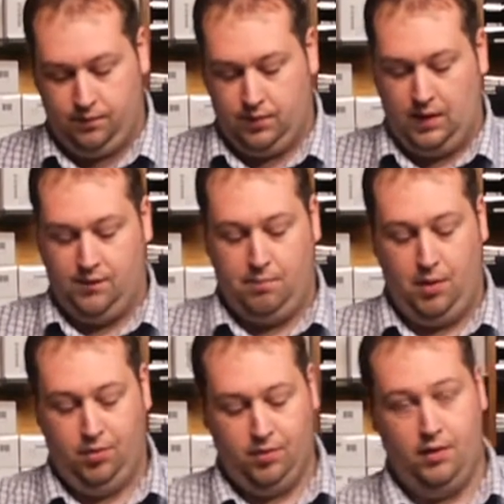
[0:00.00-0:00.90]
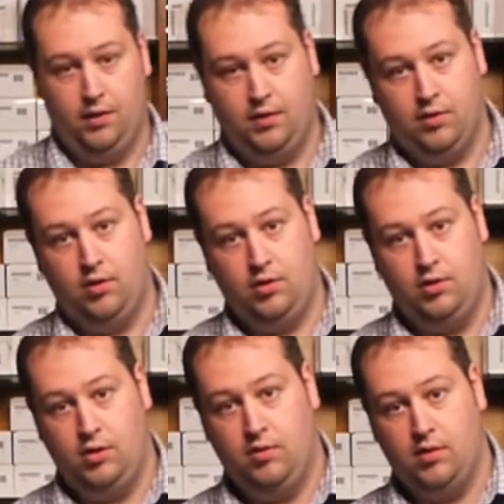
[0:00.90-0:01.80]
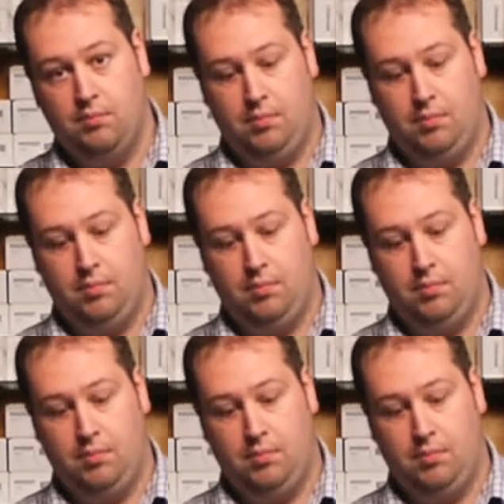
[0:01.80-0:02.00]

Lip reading: They have it both sides, so you can use it